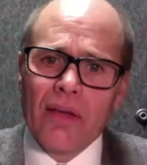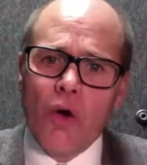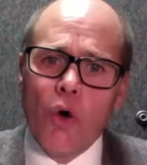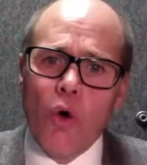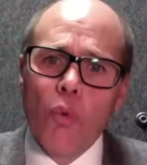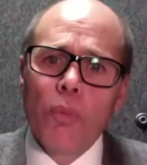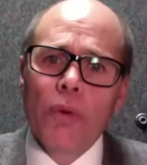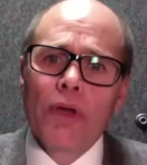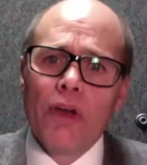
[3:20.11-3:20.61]

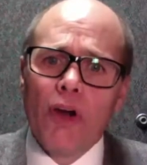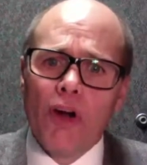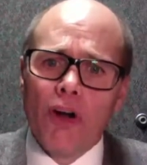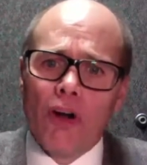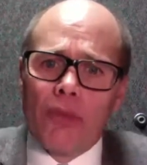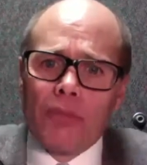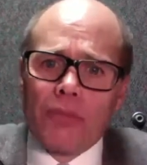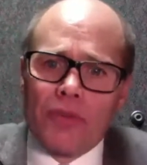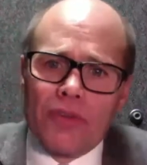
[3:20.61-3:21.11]
Open
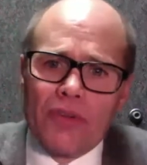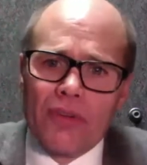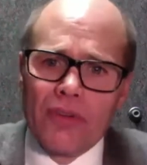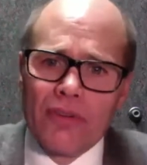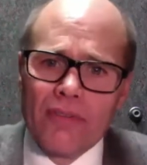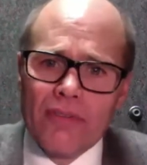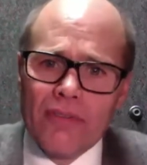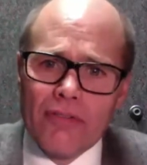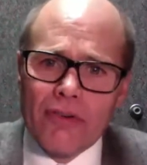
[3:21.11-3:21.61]
arms
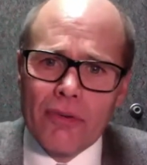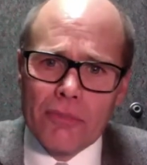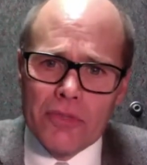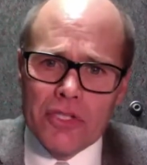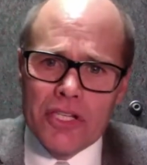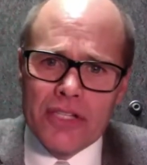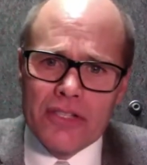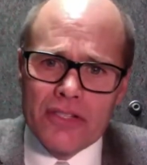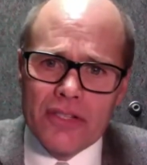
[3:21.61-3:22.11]
from
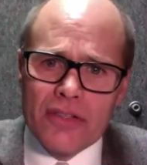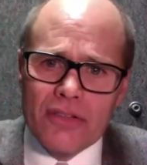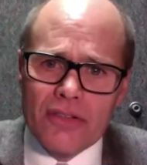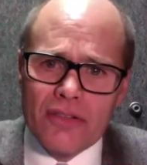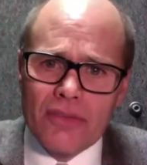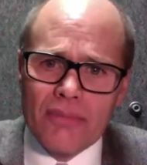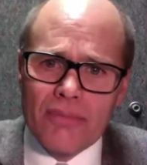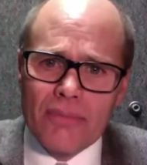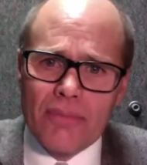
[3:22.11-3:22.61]
Jesus
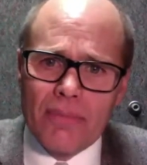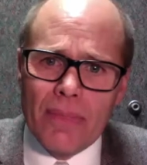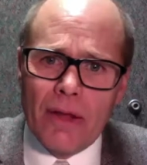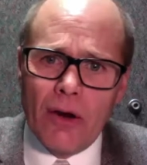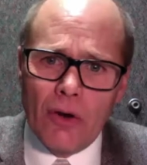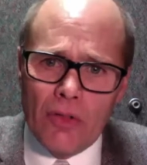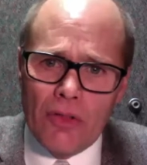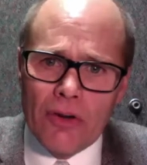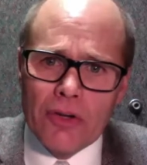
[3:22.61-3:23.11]

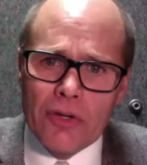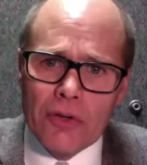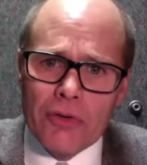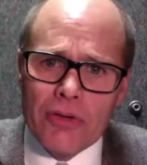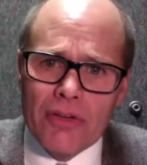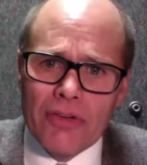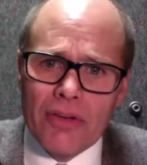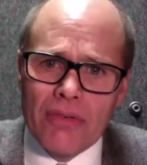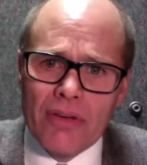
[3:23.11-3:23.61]
are there to
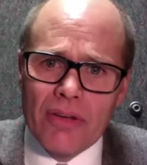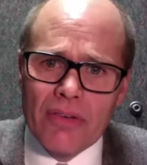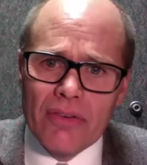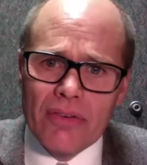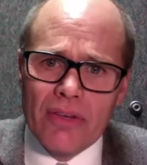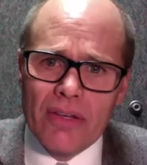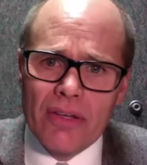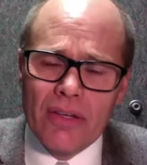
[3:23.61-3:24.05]
receive us.